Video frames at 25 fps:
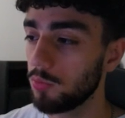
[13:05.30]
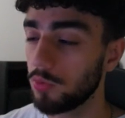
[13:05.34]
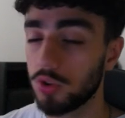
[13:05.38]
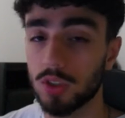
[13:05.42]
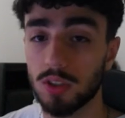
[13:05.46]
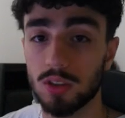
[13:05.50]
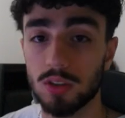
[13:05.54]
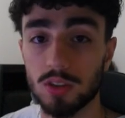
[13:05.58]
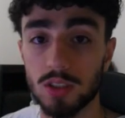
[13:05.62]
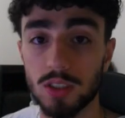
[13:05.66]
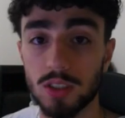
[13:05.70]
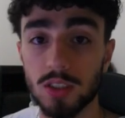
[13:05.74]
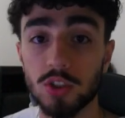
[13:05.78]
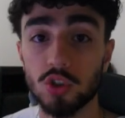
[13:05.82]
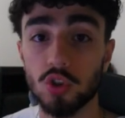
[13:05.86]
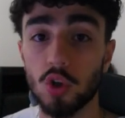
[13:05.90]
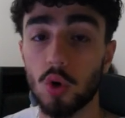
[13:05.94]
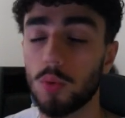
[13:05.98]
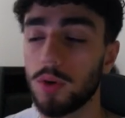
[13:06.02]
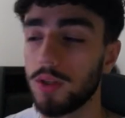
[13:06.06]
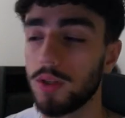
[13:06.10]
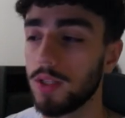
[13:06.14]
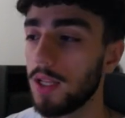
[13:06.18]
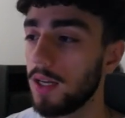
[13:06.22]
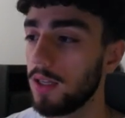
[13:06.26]
which is
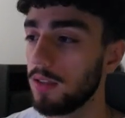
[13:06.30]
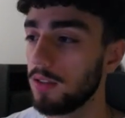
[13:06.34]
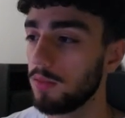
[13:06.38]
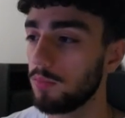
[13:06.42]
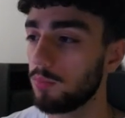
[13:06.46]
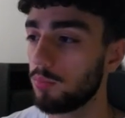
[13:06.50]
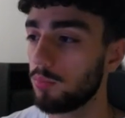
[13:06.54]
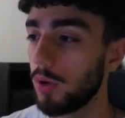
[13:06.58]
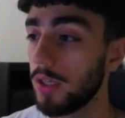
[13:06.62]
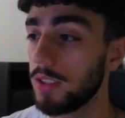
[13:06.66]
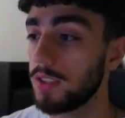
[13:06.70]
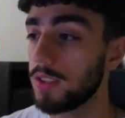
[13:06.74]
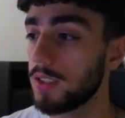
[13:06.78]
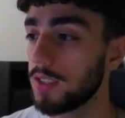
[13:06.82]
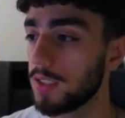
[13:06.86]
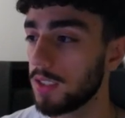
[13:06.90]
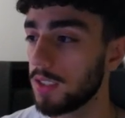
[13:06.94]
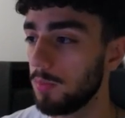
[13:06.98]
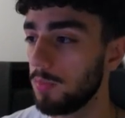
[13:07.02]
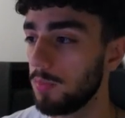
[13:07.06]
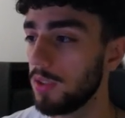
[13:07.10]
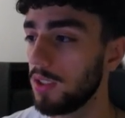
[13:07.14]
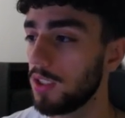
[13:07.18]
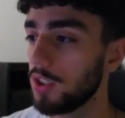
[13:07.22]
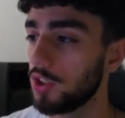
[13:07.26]
showing that prices are
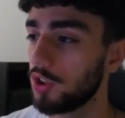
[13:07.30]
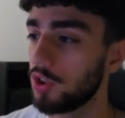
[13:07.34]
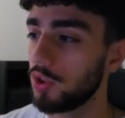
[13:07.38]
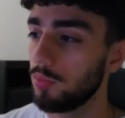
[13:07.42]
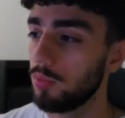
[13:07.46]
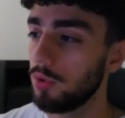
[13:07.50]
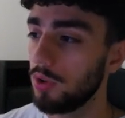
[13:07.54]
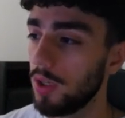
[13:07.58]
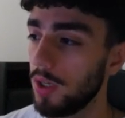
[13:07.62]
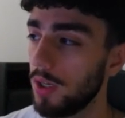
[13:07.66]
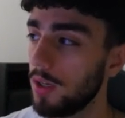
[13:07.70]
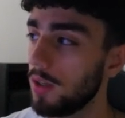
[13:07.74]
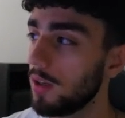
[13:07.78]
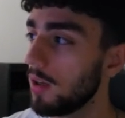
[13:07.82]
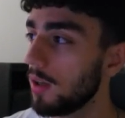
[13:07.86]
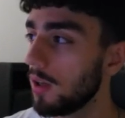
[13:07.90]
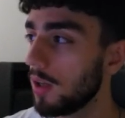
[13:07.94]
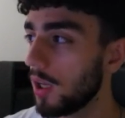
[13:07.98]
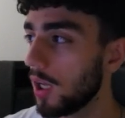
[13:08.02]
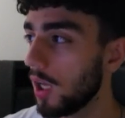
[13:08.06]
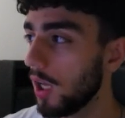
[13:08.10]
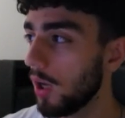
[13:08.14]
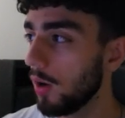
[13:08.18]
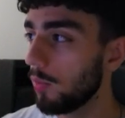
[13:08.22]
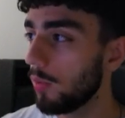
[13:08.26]
going to be distributed.
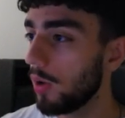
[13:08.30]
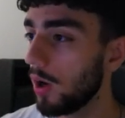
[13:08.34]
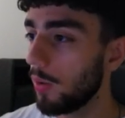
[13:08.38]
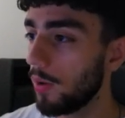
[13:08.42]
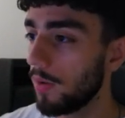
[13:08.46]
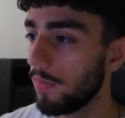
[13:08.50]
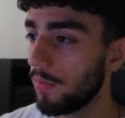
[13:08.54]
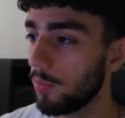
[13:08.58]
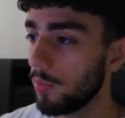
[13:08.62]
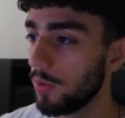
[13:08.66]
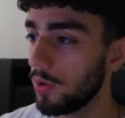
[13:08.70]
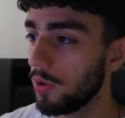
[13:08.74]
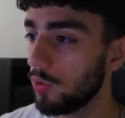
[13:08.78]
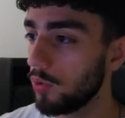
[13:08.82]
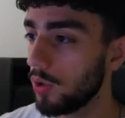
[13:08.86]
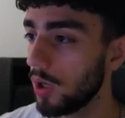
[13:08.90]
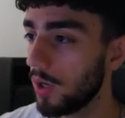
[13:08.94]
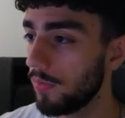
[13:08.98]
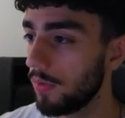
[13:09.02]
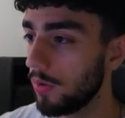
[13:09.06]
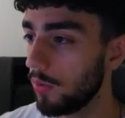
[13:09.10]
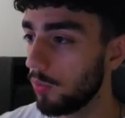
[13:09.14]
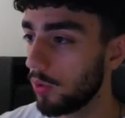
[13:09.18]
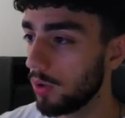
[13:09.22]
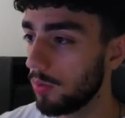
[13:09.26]
However, we do
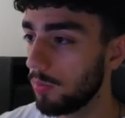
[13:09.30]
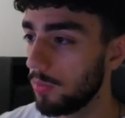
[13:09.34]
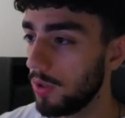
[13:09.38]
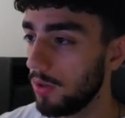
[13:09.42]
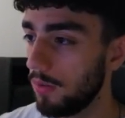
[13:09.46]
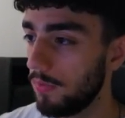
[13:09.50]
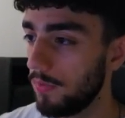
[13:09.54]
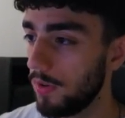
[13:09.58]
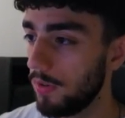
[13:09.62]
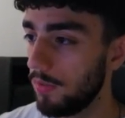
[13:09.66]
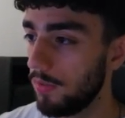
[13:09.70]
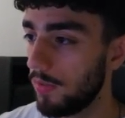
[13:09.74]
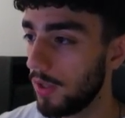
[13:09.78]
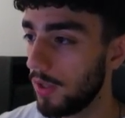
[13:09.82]
have a 1-minute fair